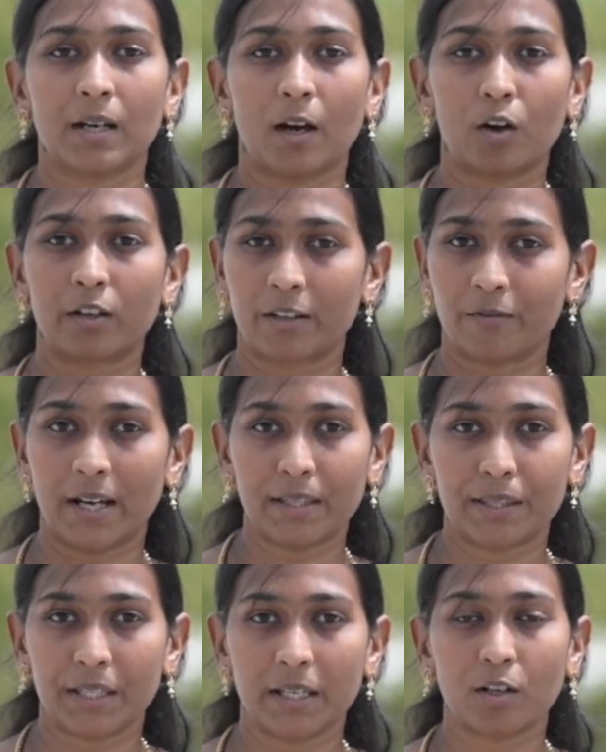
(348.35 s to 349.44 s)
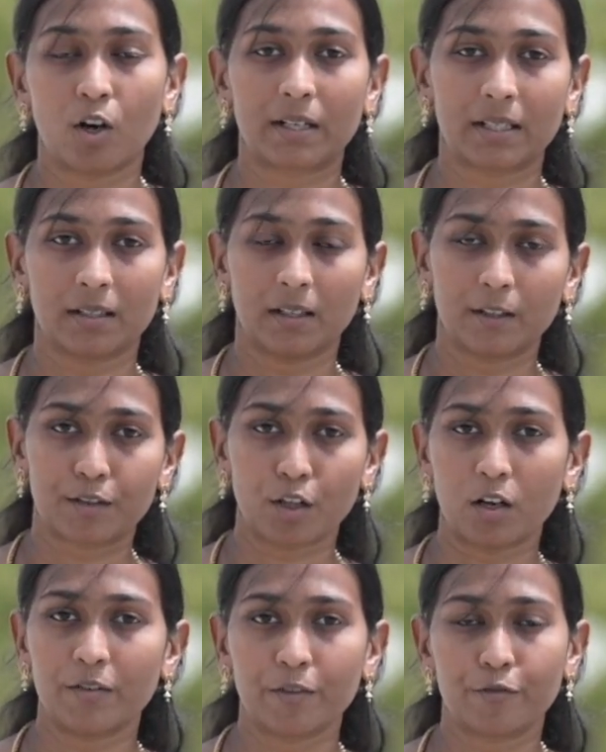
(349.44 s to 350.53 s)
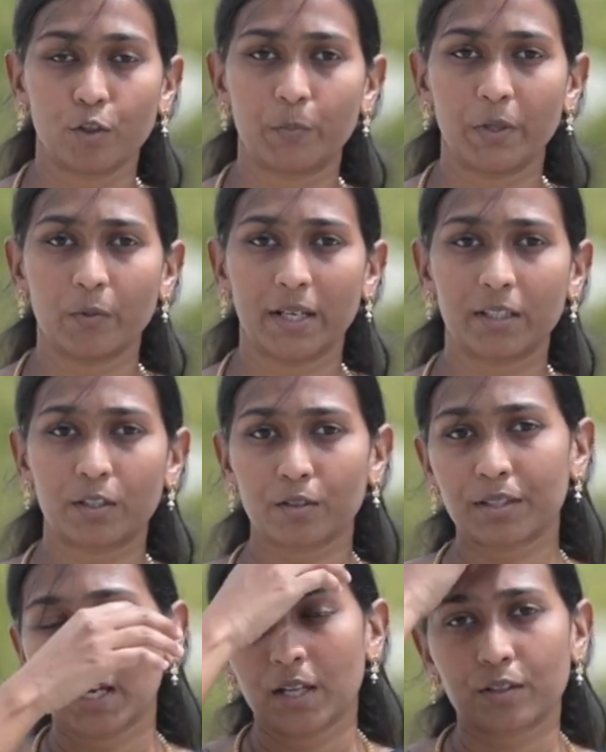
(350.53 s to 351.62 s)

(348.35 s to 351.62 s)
or revising or solving few PYQs.